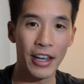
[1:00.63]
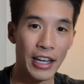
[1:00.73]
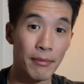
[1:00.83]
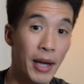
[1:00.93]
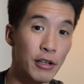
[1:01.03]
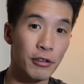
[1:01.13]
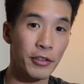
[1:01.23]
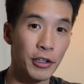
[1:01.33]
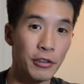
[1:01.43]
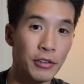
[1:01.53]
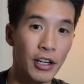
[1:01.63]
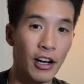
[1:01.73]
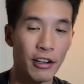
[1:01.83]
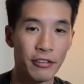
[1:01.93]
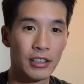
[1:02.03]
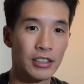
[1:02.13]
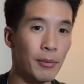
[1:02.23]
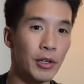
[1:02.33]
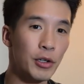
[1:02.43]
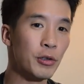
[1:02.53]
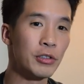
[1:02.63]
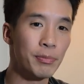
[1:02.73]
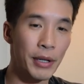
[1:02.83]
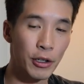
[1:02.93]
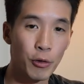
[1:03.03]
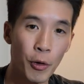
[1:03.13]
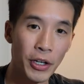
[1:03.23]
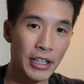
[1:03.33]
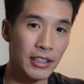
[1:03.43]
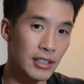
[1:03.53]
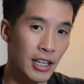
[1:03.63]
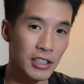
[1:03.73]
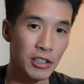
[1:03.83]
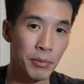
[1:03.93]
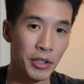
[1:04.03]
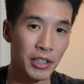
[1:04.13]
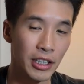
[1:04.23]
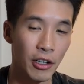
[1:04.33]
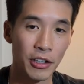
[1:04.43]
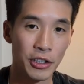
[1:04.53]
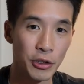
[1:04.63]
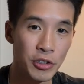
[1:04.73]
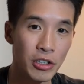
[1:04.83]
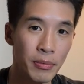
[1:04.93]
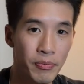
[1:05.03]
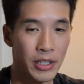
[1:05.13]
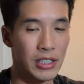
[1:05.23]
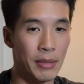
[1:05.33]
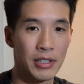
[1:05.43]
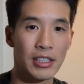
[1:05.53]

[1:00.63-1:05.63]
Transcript: a match review of someone who's been growing in the tennis community on YouTube. His name is